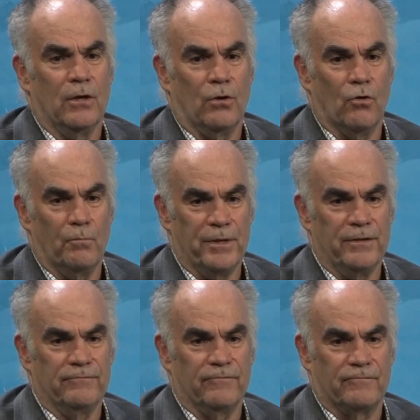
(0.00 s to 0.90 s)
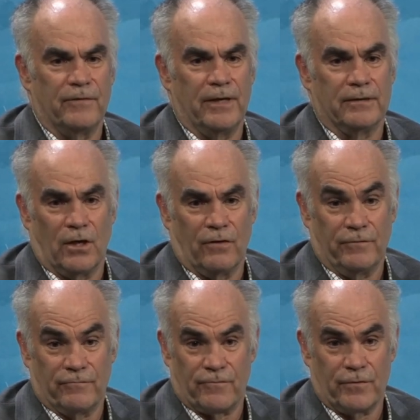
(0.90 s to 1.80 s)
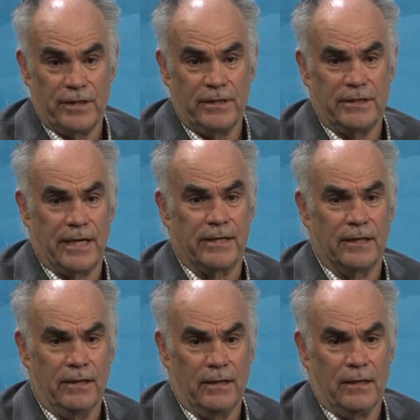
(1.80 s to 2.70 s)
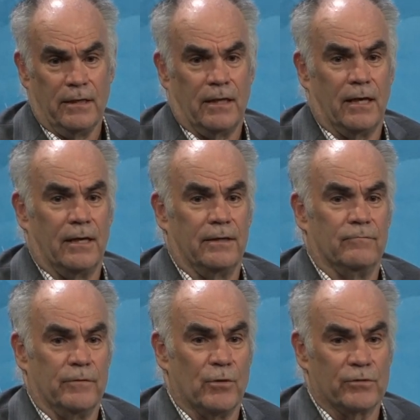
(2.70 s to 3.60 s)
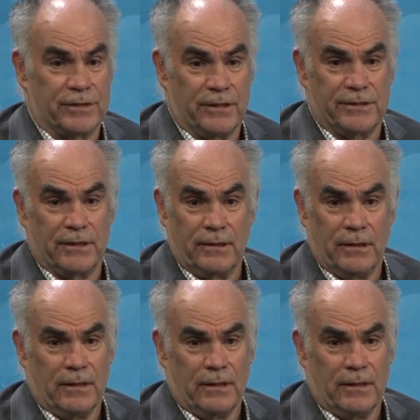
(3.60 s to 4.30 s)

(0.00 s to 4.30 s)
open and often free data on remote sensing.